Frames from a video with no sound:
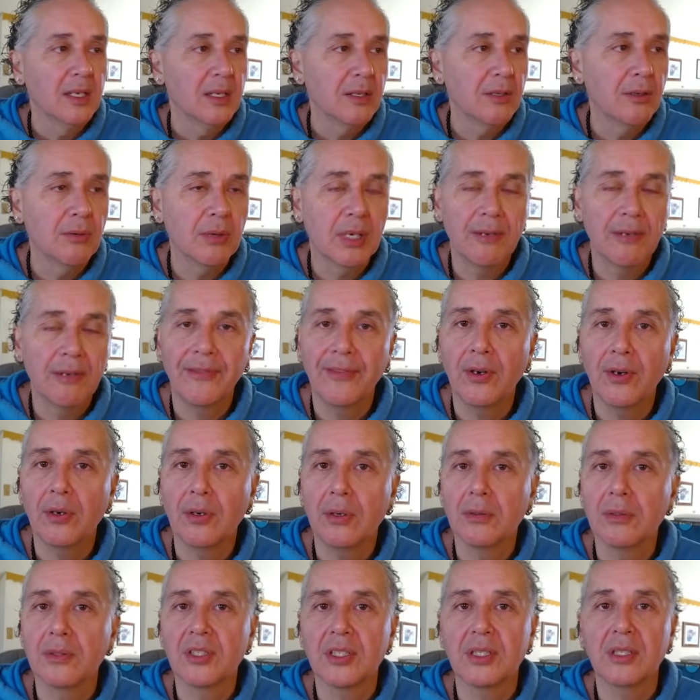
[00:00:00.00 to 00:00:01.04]

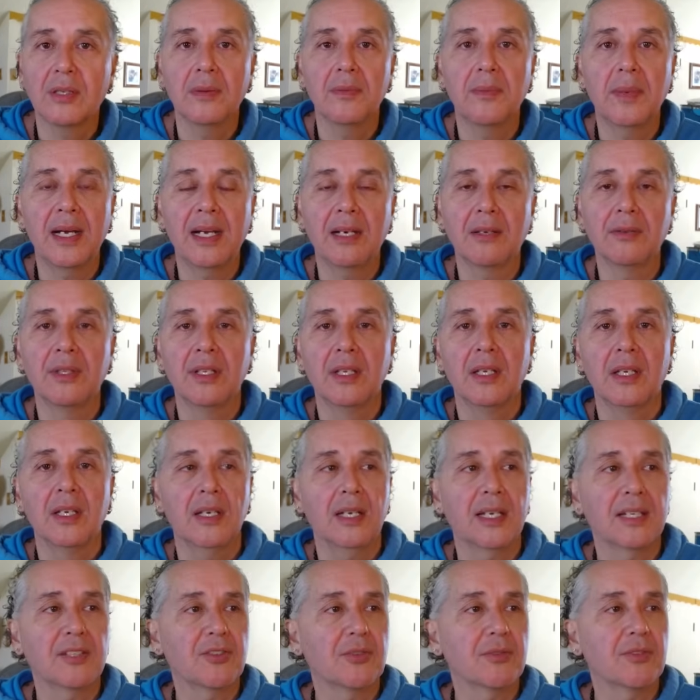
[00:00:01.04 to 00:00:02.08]
UFOs and about
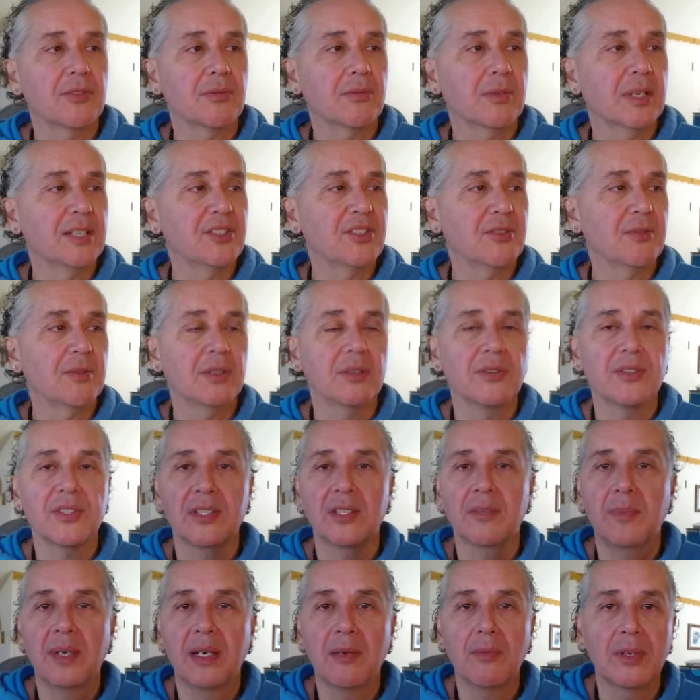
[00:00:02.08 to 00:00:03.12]
extraterrestrials
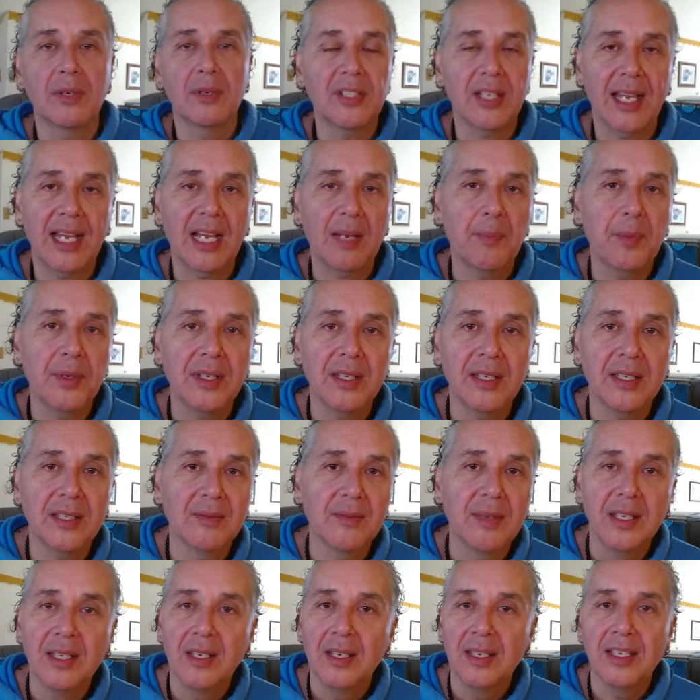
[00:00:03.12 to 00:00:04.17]
and about what's happening
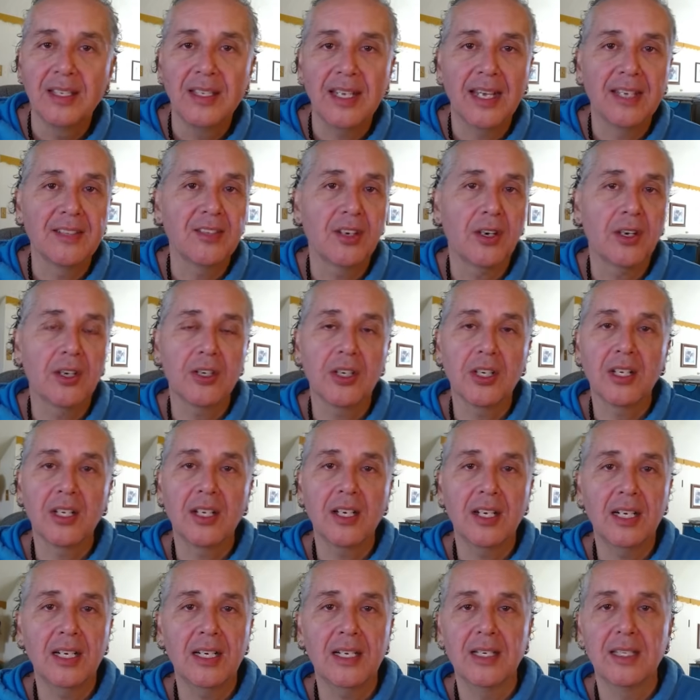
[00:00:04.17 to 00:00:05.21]
in
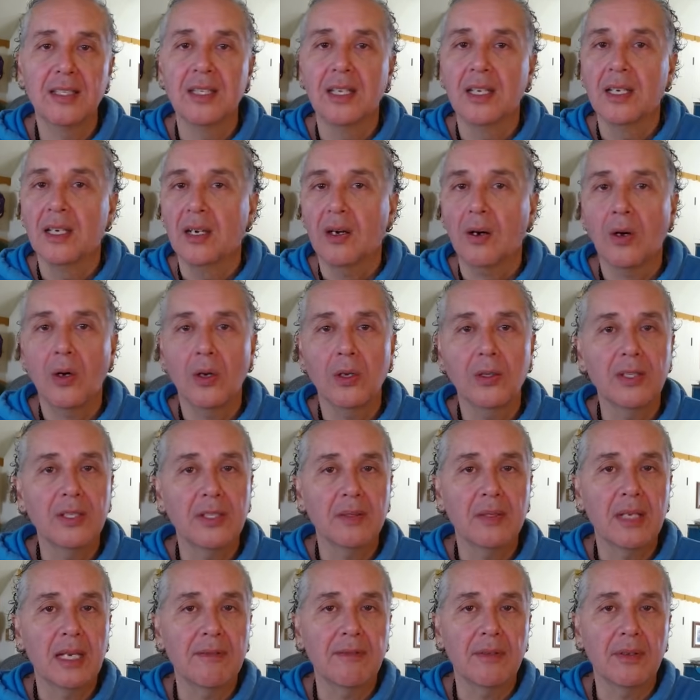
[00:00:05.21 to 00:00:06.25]
Antarctica and
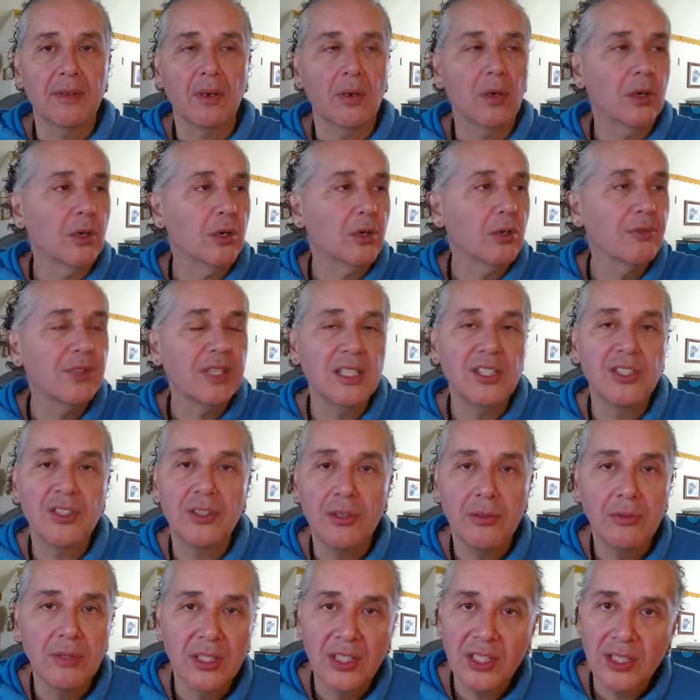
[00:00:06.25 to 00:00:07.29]
all these
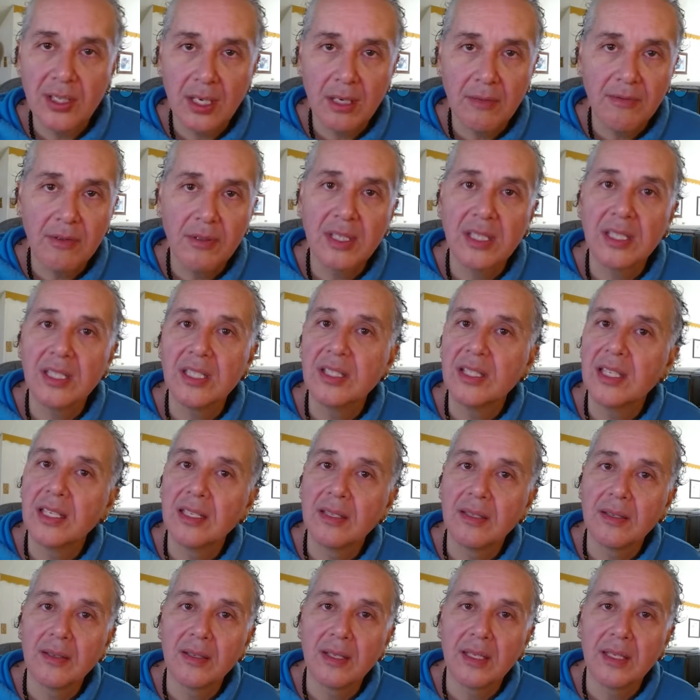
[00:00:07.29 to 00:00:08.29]
new discoveries that